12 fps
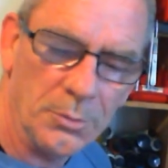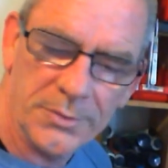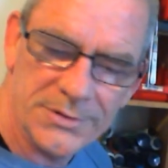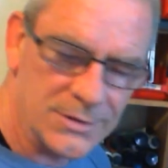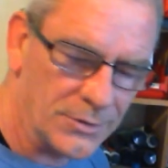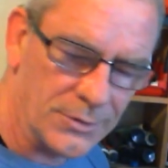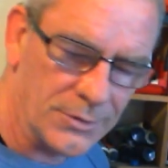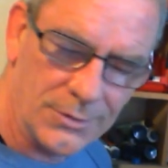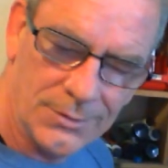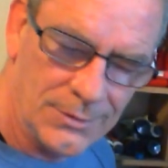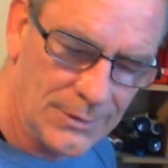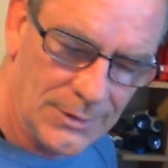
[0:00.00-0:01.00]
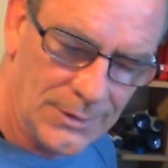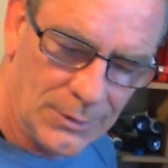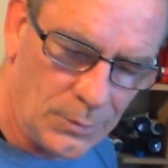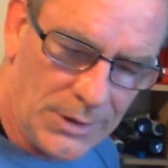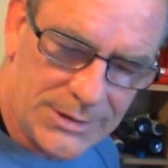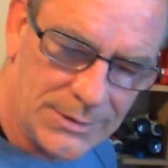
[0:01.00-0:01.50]
There's another,
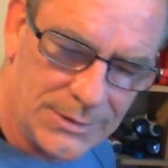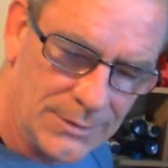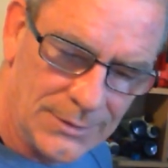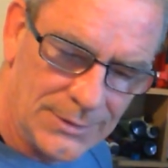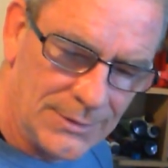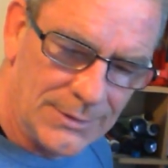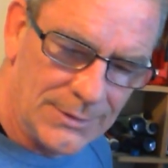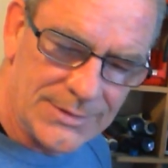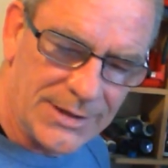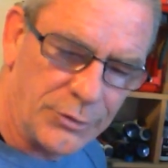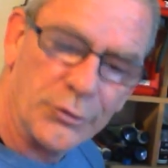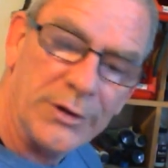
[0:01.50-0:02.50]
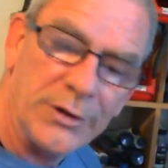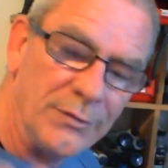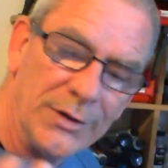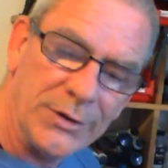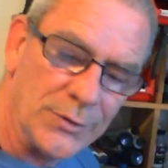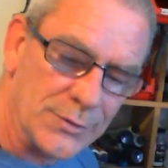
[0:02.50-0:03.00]
what, say 3
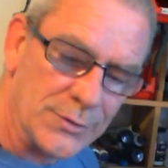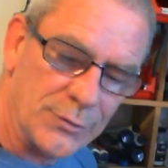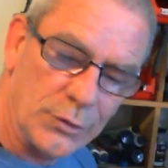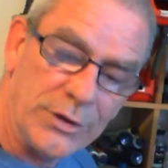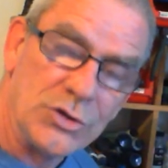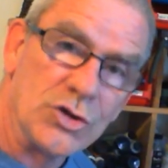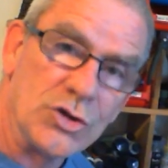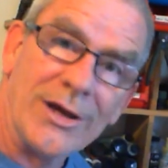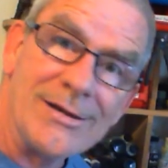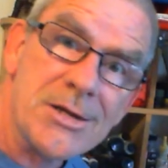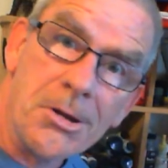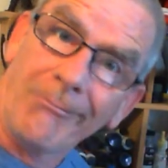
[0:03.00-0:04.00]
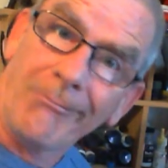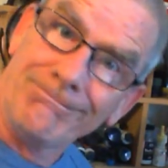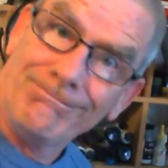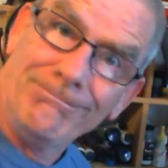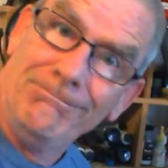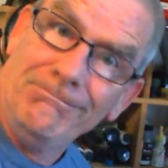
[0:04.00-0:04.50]
videos for each kit,
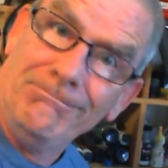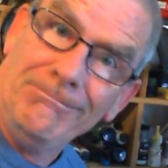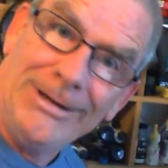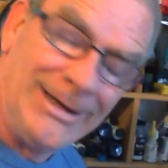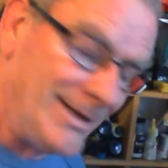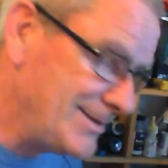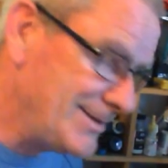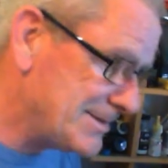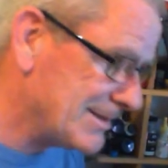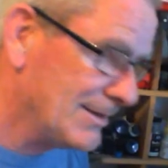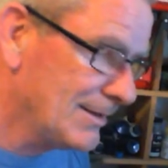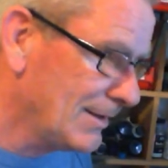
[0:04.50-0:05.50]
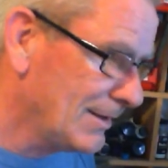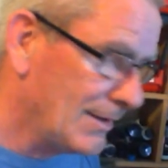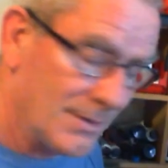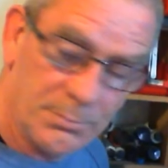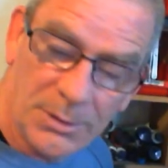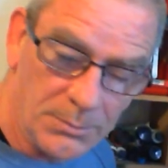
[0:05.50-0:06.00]
at least,
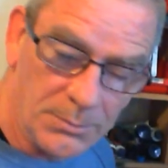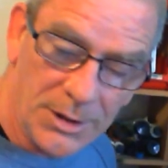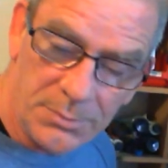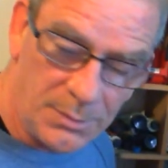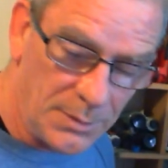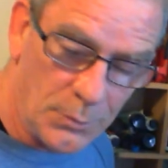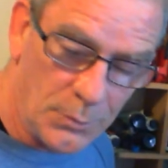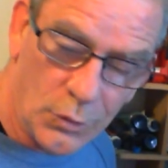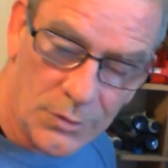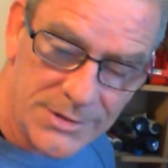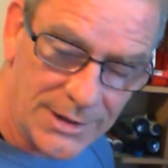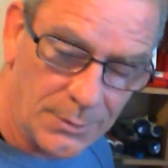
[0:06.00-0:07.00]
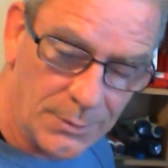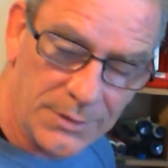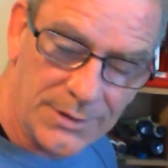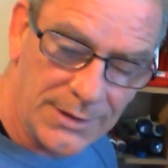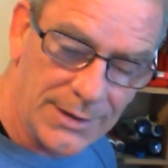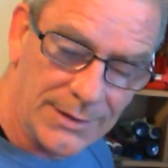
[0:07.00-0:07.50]
but might be a bit more, say, with
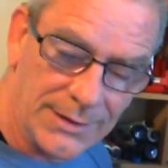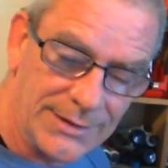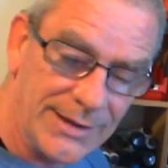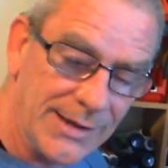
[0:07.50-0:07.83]
the 88,